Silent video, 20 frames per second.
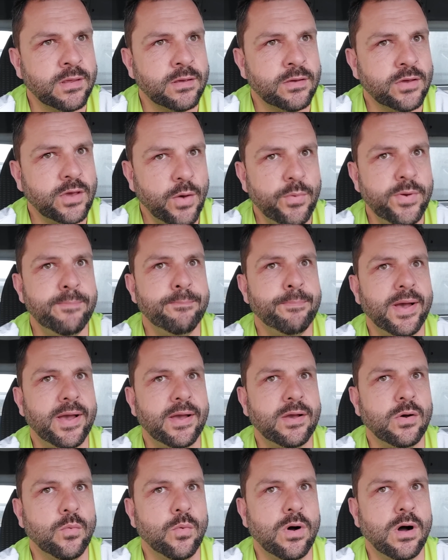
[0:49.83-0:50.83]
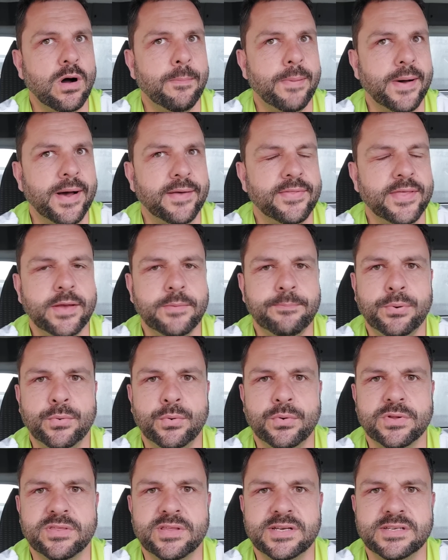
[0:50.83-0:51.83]
going back a while back, they
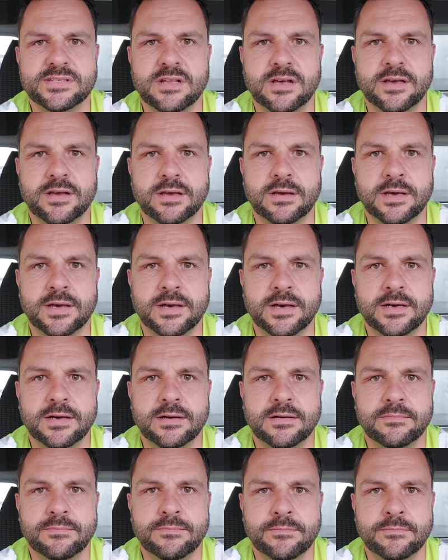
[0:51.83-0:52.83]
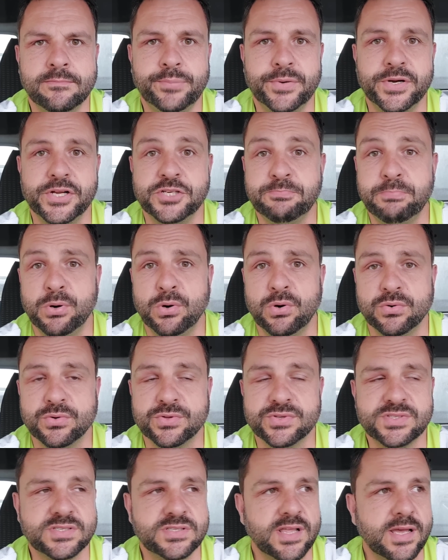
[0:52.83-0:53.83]
bought things like British
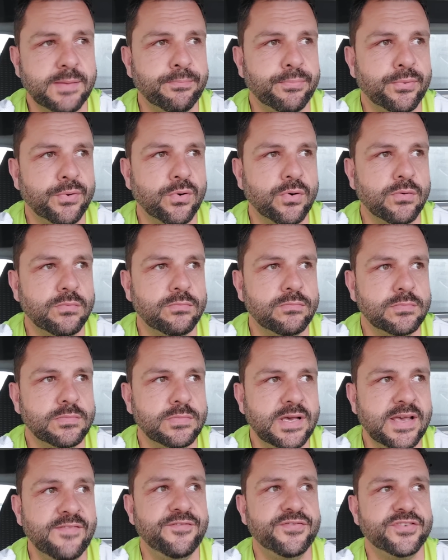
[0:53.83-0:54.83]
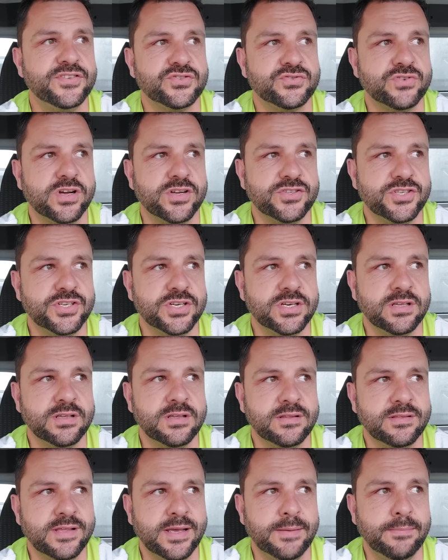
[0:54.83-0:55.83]
ports. They brought infrastructure.
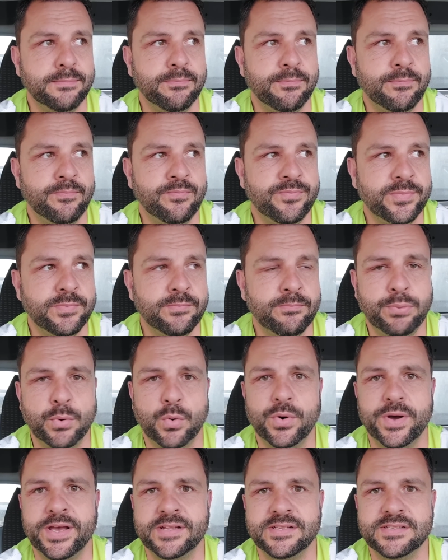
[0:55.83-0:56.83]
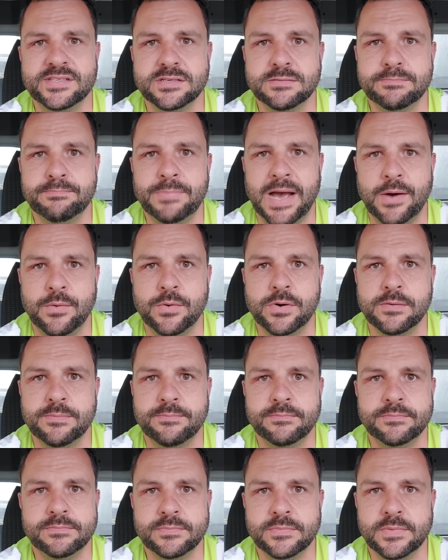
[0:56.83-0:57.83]
They bought into power
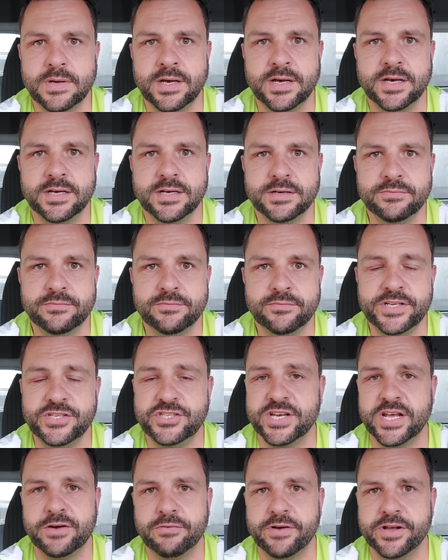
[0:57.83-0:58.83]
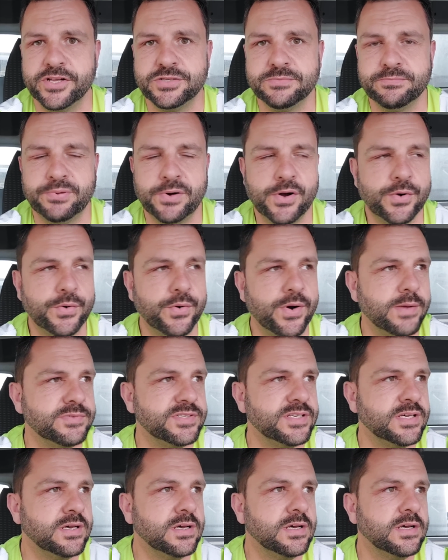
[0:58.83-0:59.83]
regeneration
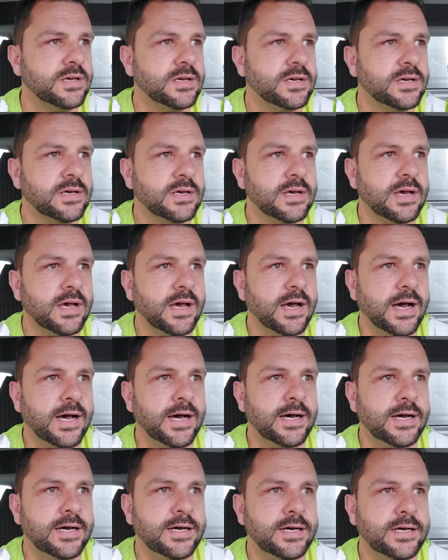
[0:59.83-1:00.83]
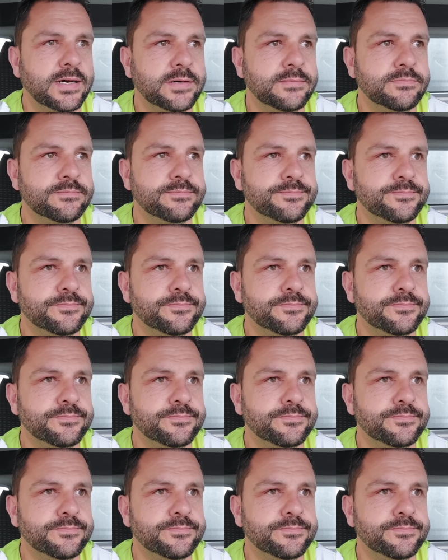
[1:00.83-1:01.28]
programs. Yeah,